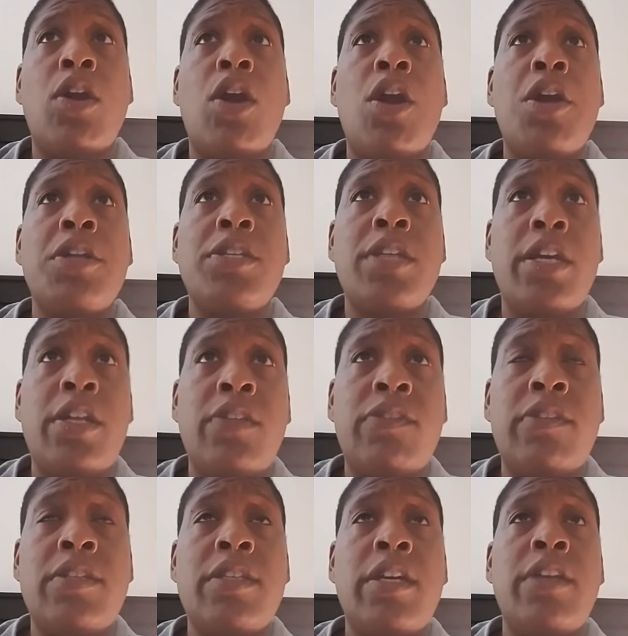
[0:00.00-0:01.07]
are tons
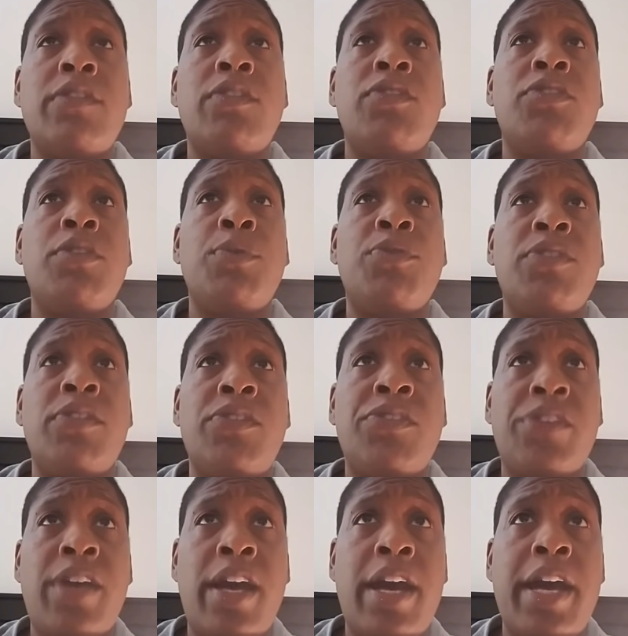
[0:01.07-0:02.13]
and tons of ships in the
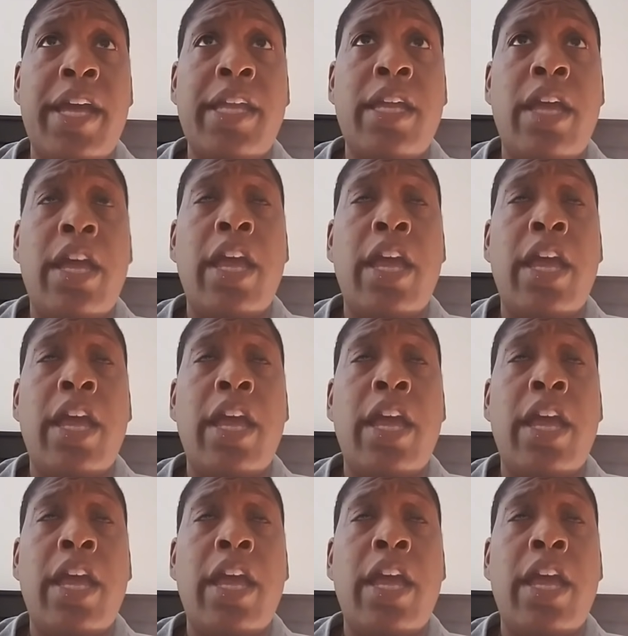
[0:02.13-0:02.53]
sky.